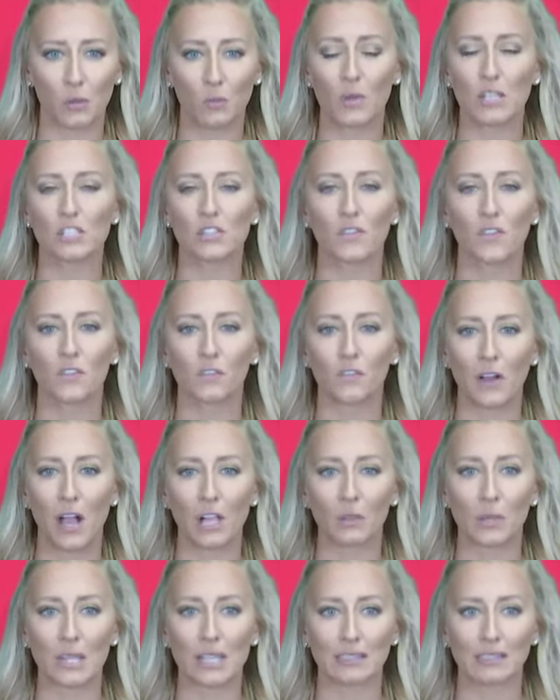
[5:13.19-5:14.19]
Which of the
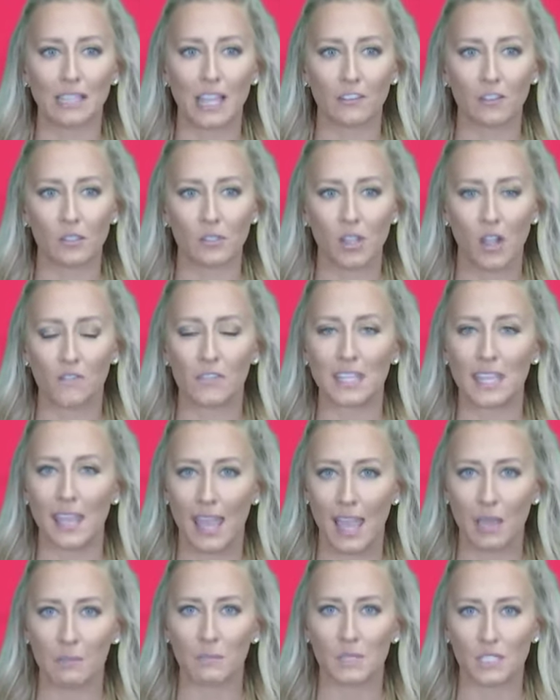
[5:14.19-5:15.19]
following levels of the
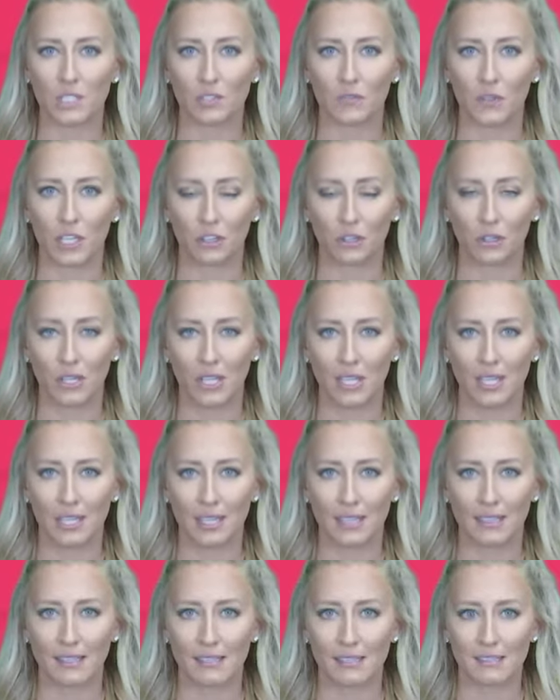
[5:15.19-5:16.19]
atmosphere
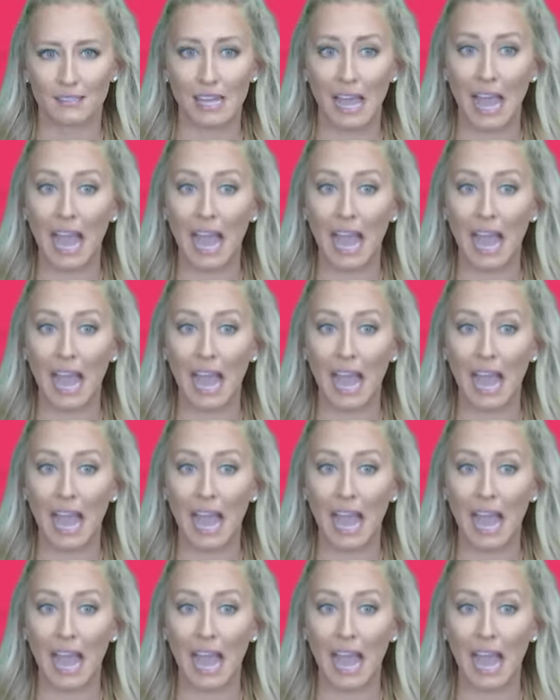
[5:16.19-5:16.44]
is the